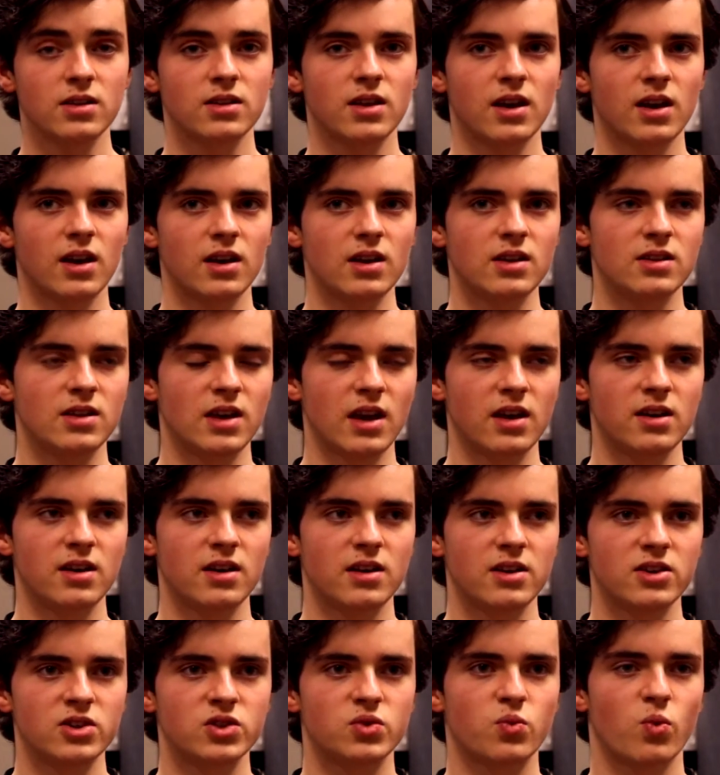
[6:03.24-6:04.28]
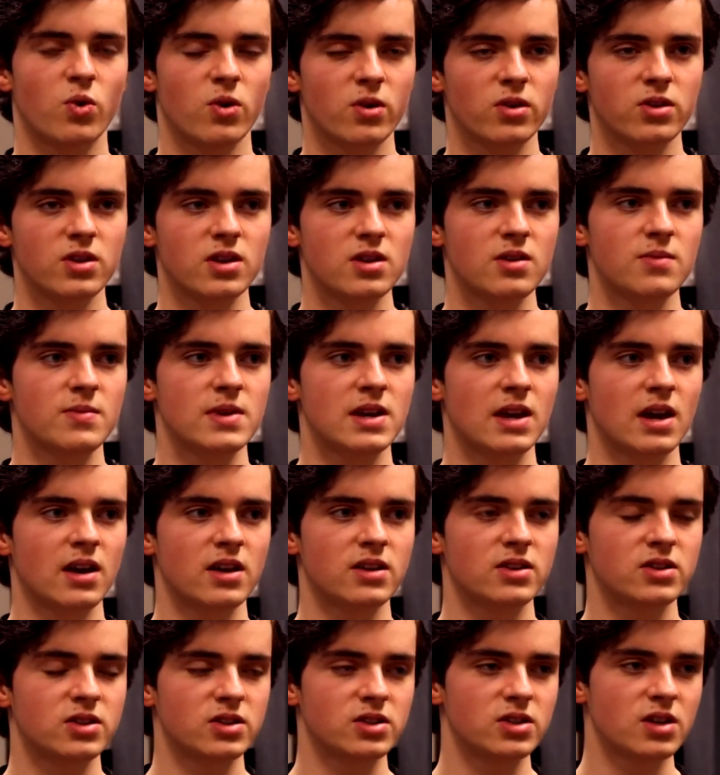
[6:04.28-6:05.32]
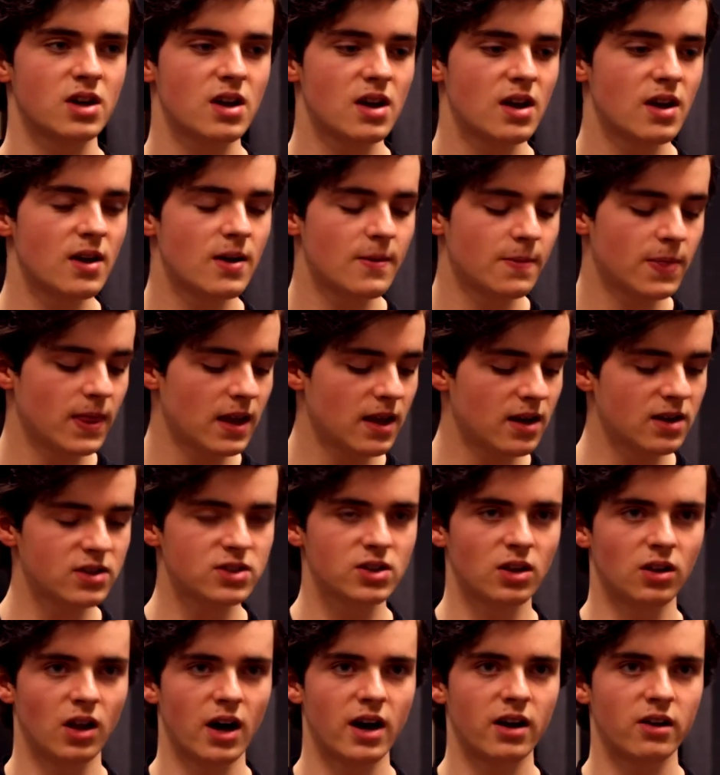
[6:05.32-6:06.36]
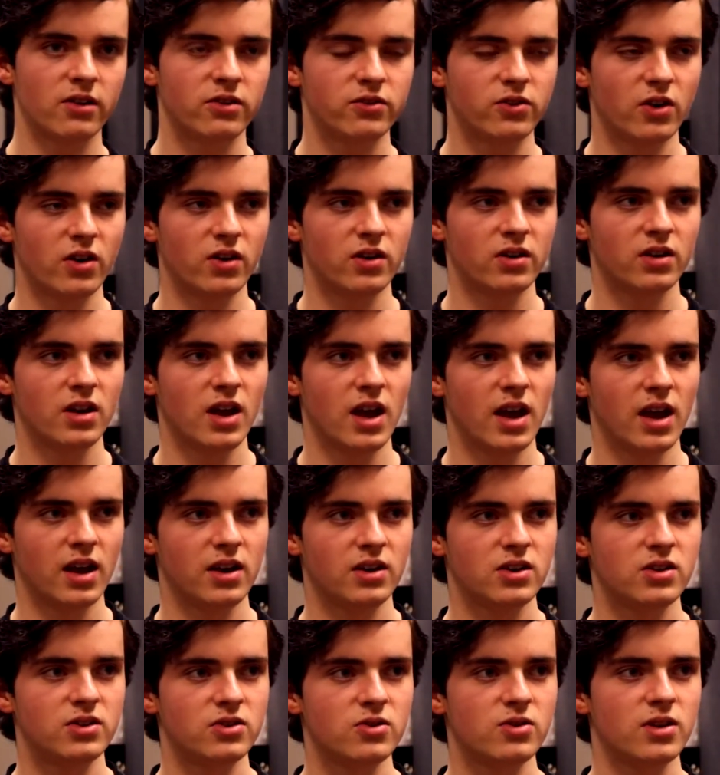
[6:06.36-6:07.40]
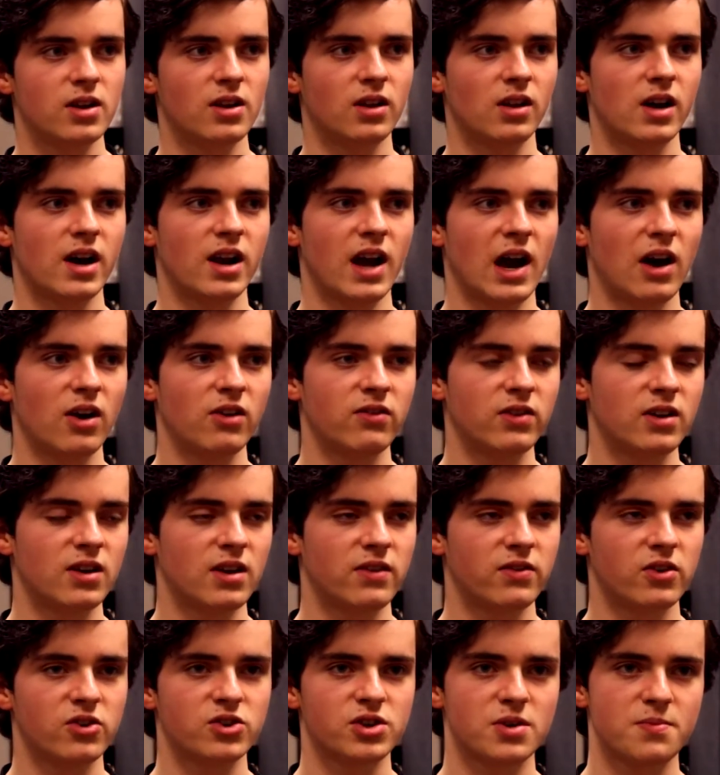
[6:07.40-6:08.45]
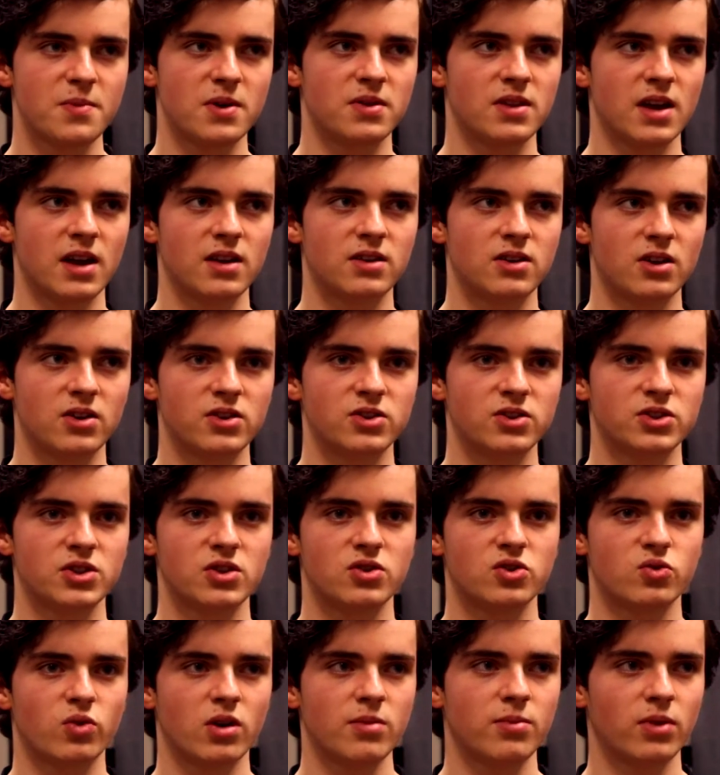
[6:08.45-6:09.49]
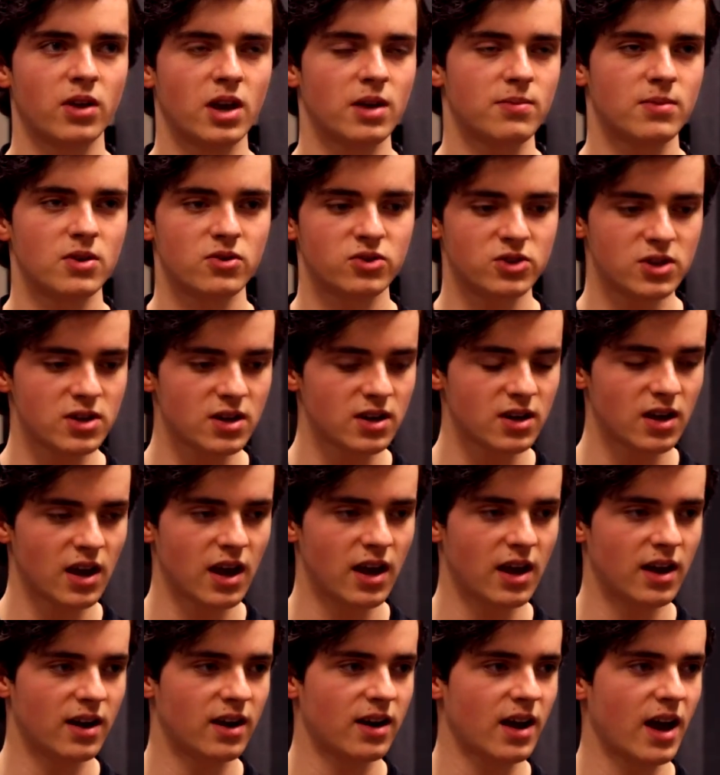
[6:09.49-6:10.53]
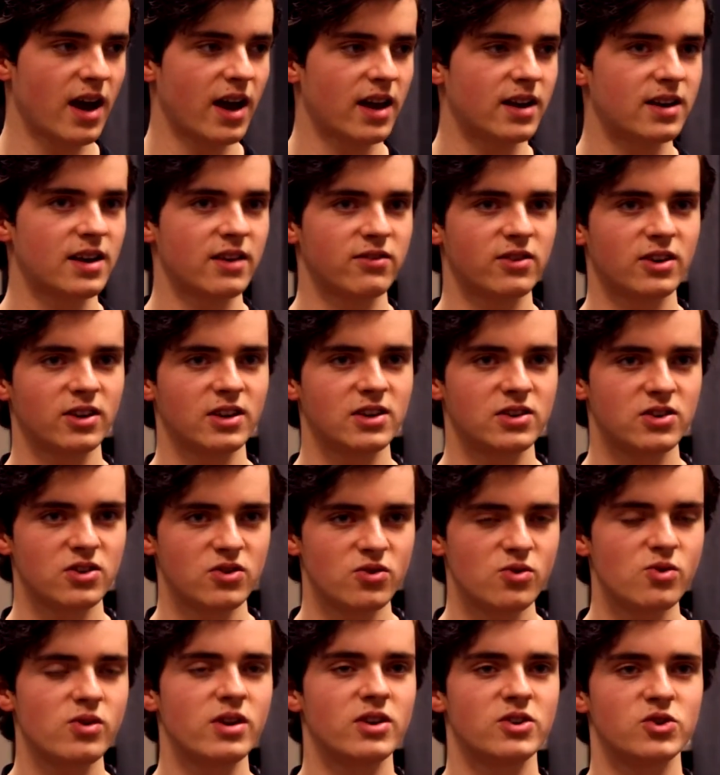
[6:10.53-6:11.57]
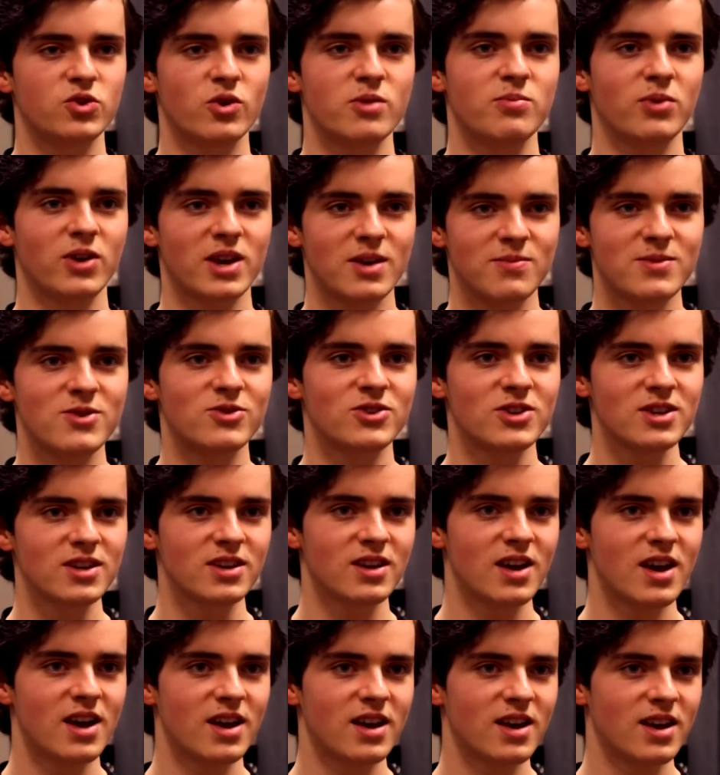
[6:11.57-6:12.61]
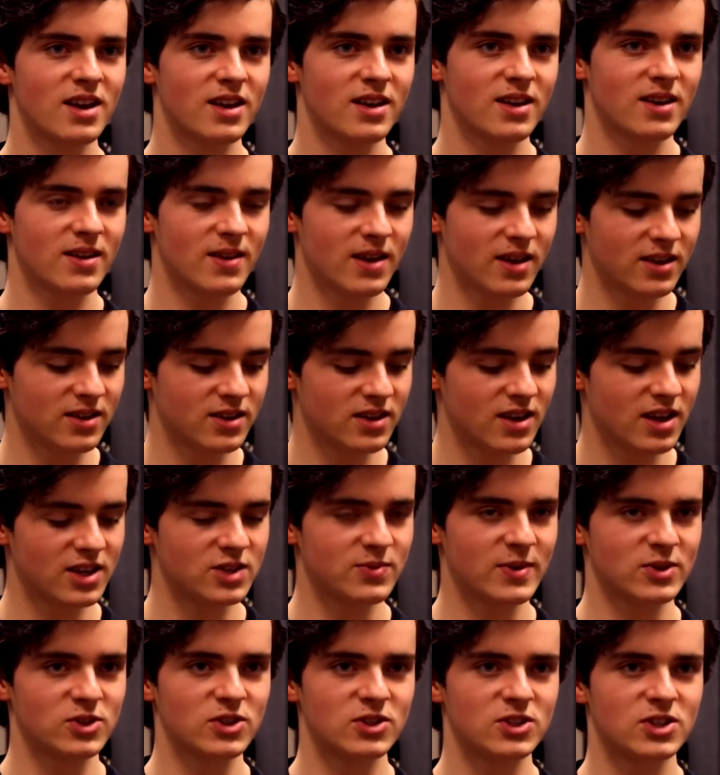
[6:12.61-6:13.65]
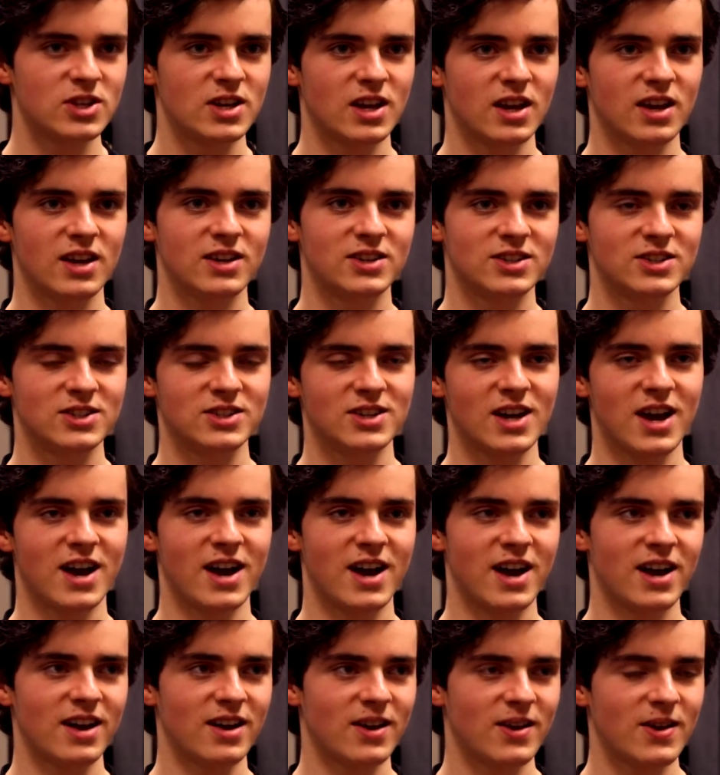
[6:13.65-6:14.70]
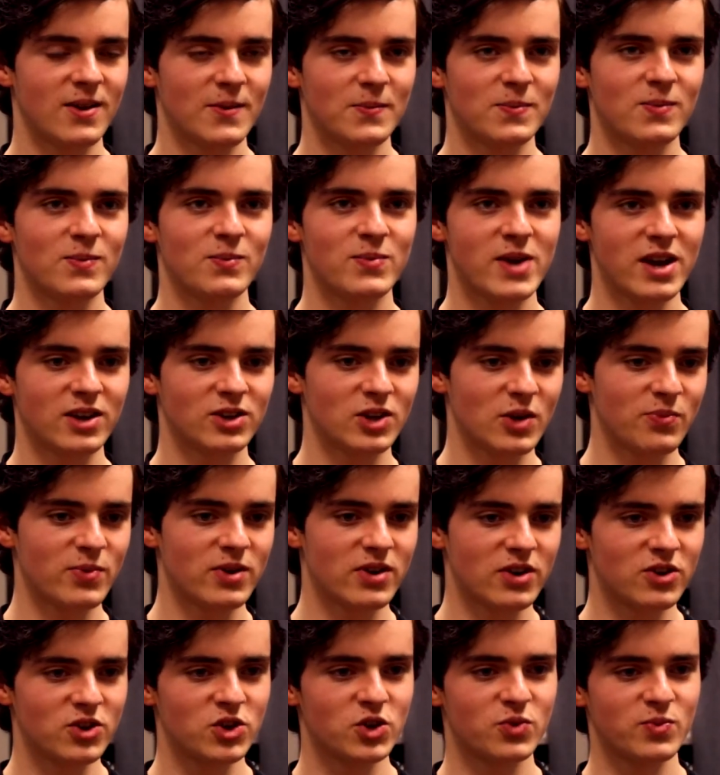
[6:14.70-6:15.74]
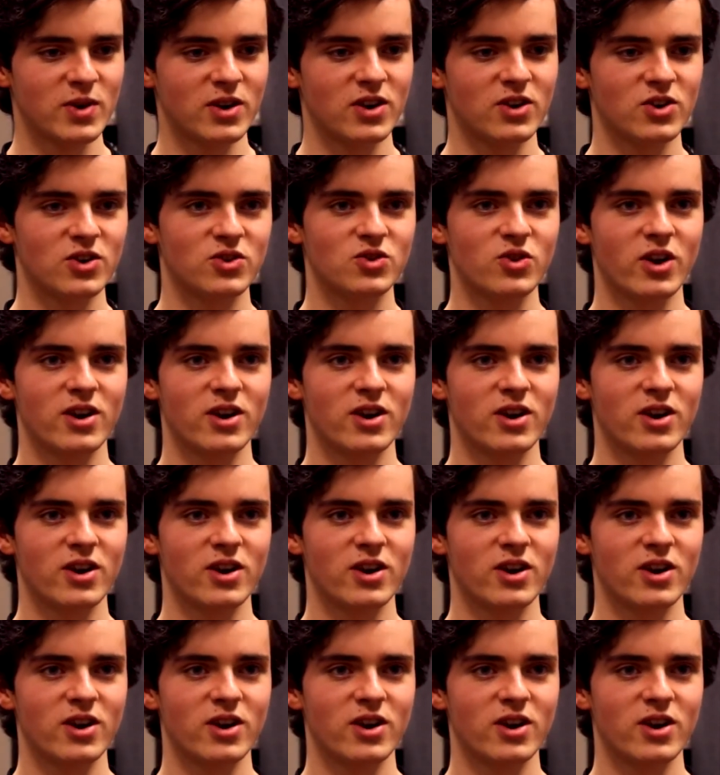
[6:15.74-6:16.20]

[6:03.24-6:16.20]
that in the end it is worth it because it is a lot of fun and you do get a lot out of it if you're someone that does enjoy playing music, and I definitely do enjoy playing music. Especially seeing as I picked up an instrument and tried